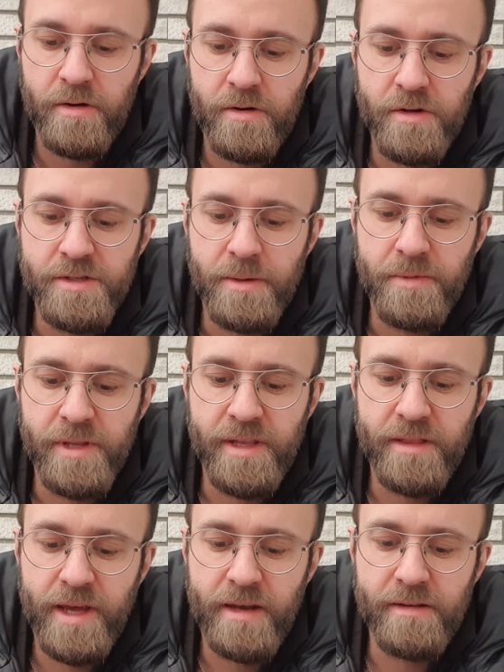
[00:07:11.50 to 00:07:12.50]
or something
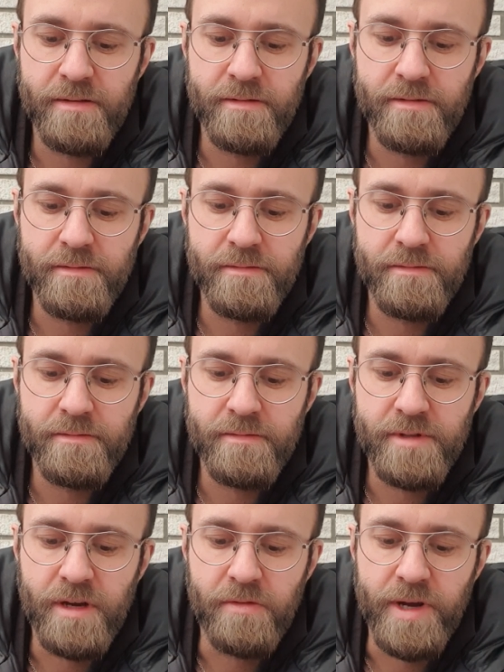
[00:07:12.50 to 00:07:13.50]
in that
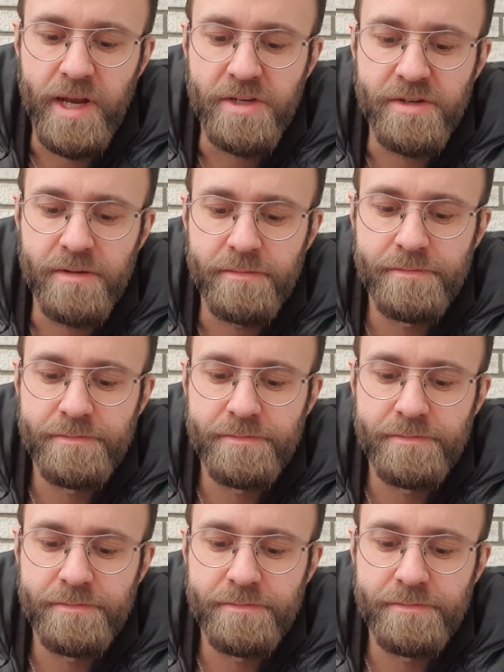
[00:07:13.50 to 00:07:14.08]
direction.